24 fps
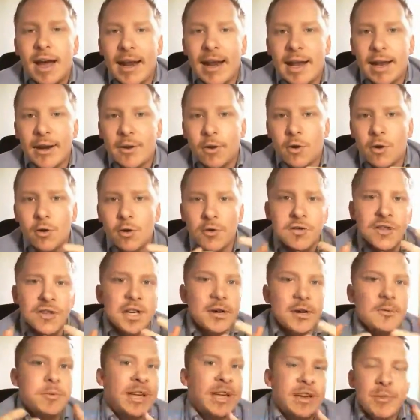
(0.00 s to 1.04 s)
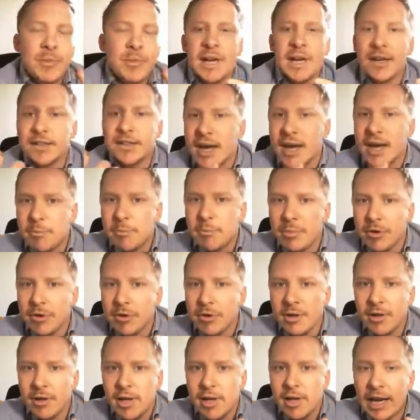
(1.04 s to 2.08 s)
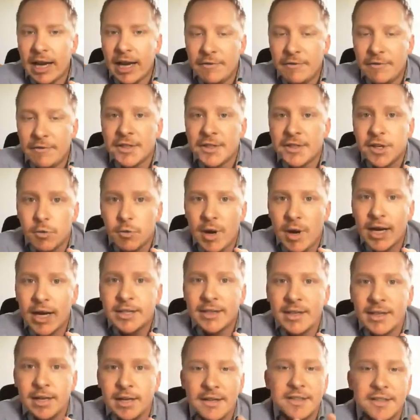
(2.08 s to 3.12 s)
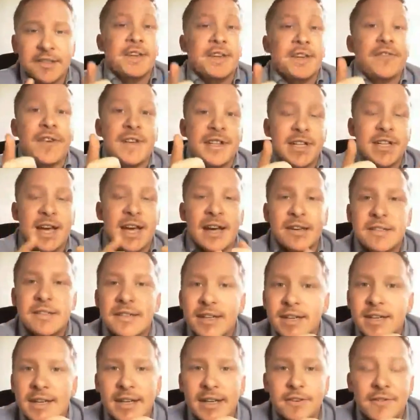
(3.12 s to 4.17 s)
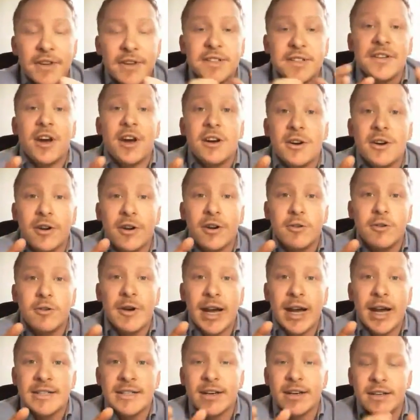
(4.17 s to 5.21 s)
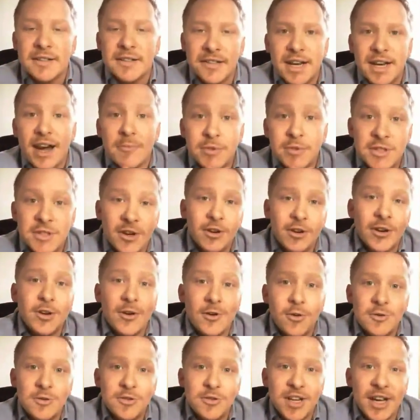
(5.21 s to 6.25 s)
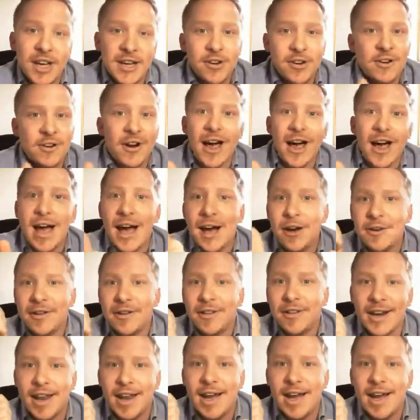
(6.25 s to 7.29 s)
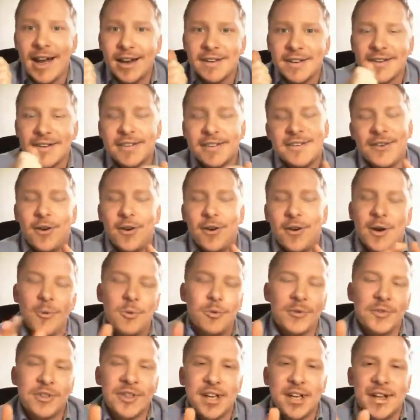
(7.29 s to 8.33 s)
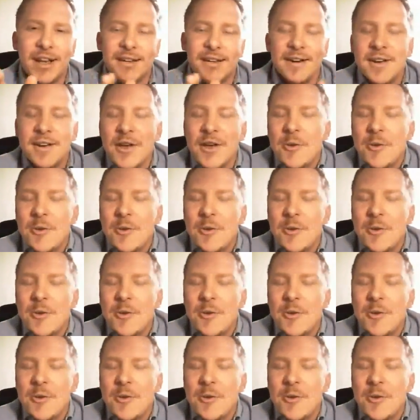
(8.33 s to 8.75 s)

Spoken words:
And then Jose will give me an example, and if he's correct, I'll say fantastic. And if he's not correct, I'll say, I'm sorry, Jose, you're out of the class. No, I won't say that.